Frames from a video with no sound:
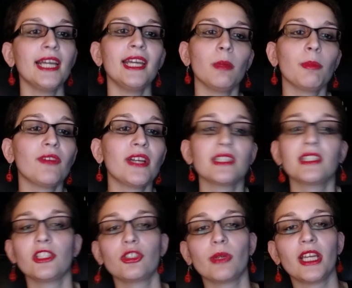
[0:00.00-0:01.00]
Improvise a
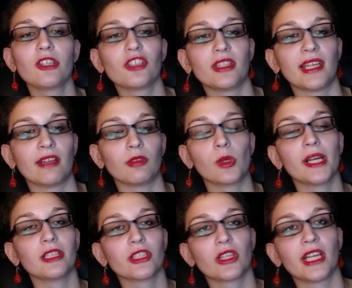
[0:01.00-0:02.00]
situation that
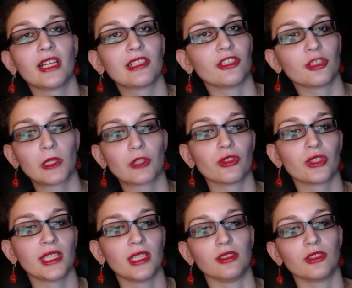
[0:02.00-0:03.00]
requires their character's special
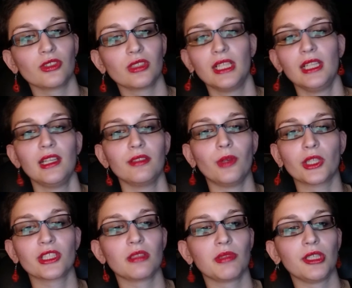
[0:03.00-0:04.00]
skills.
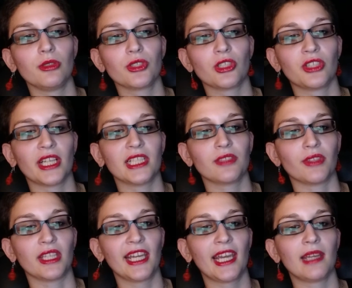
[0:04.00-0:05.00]
Force them to use their dice for
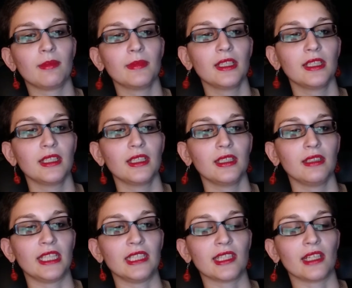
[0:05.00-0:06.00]
the game
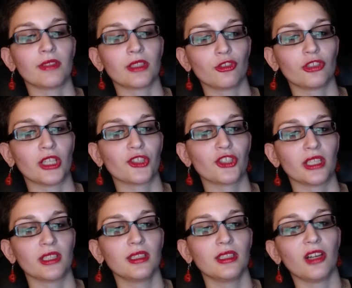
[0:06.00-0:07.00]
instead of
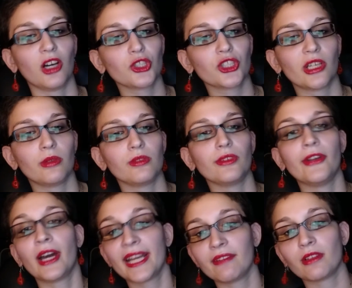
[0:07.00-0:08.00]
construction. Also,
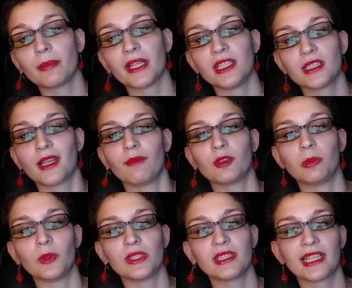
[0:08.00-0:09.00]
not everybody is
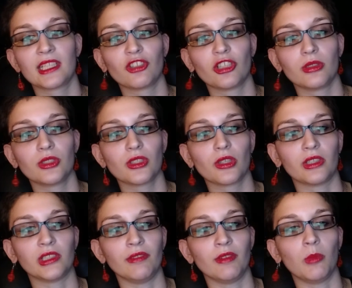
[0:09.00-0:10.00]
comfortable with sex jokes or
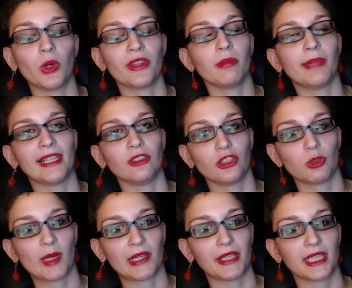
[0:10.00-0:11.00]
even more than mild
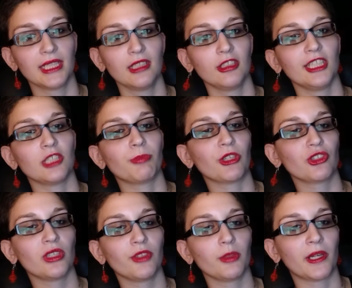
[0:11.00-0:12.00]
swearing,
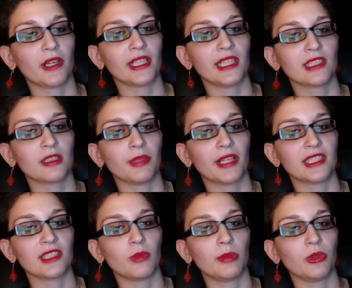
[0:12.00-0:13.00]
especially if your party is
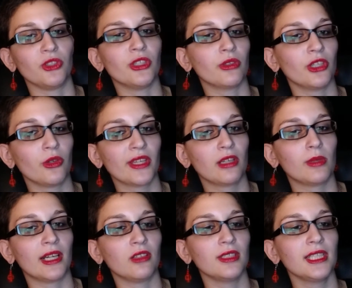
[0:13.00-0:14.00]
comprised of people you don't know that
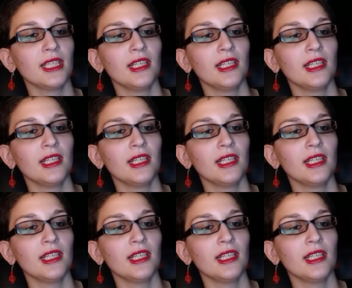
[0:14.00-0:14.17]
well.